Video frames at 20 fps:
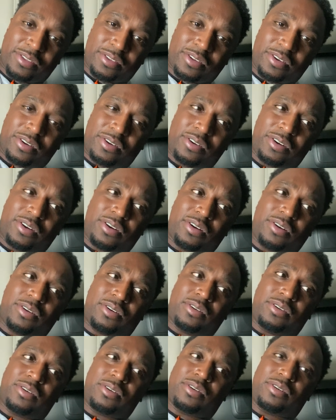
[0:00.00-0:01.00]

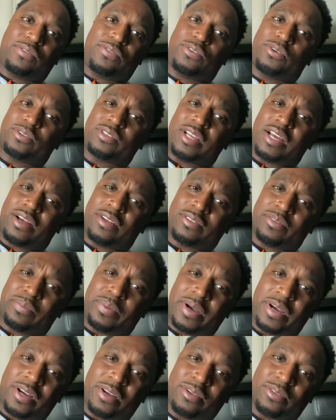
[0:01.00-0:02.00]
are 4,000
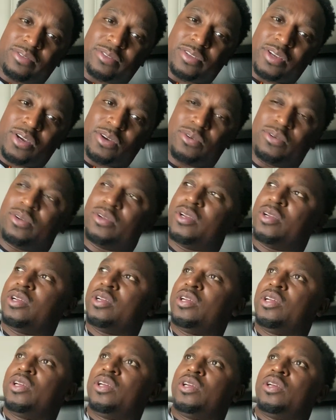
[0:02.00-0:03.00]
pounds. So
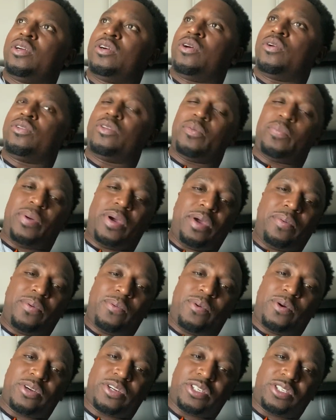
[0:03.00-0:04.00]
on your
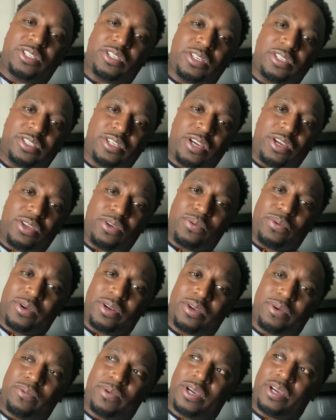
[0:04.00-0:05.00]
paperwork, it should tell you what
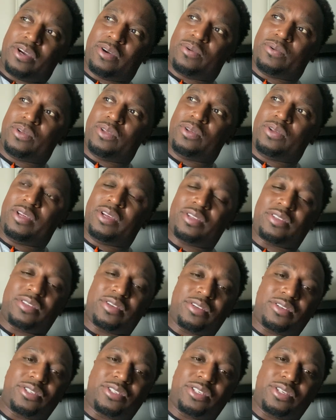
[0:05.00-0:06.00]
it weighs. Or when you get
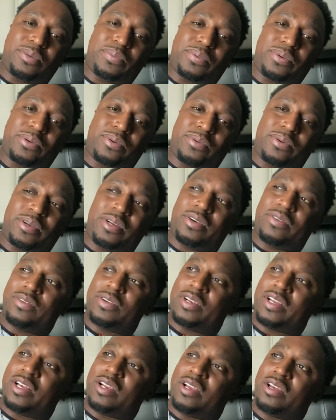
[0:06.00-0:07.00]
to the shipper or whatever
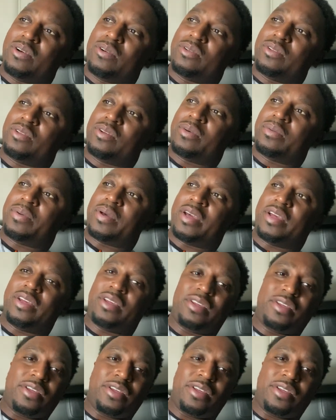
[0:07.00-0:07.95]
and they load you up, hey,